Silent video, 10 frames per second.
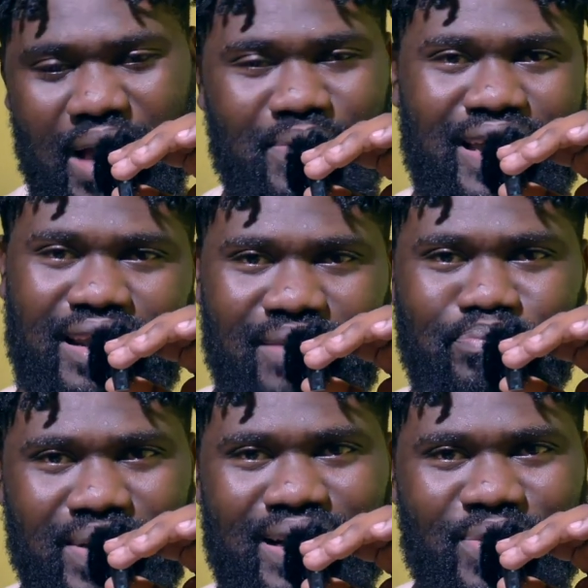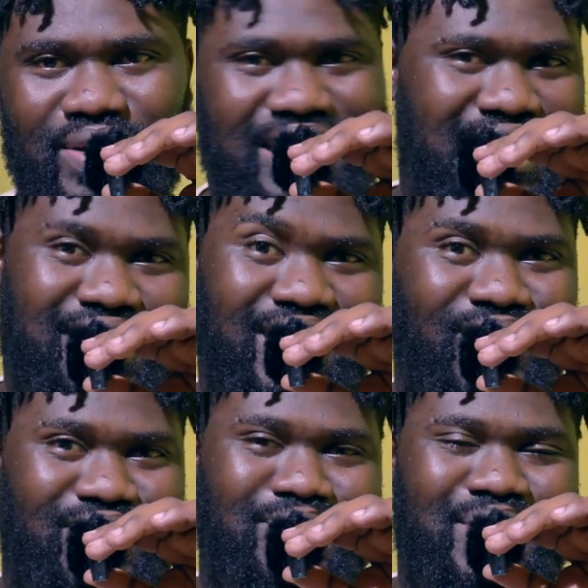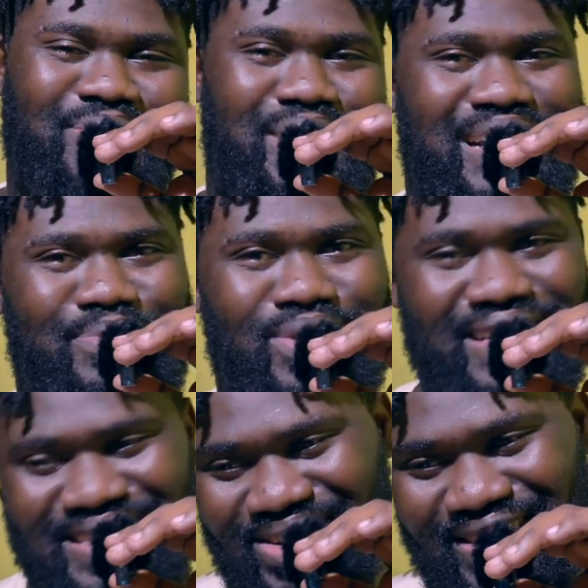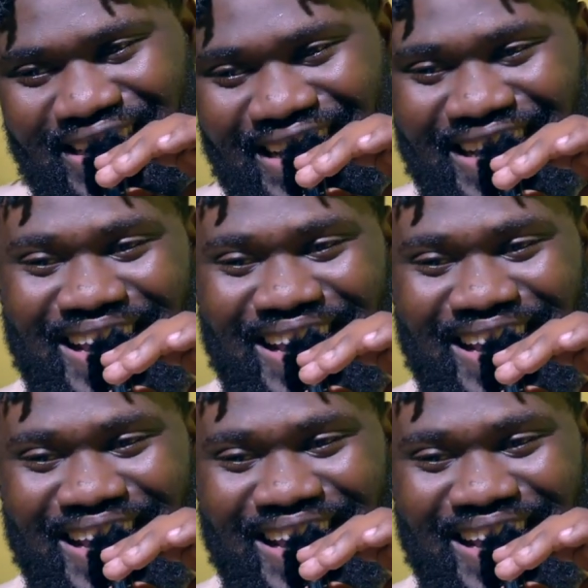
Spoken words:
I'm getting better with this sound, man, but I'm not a sound guy.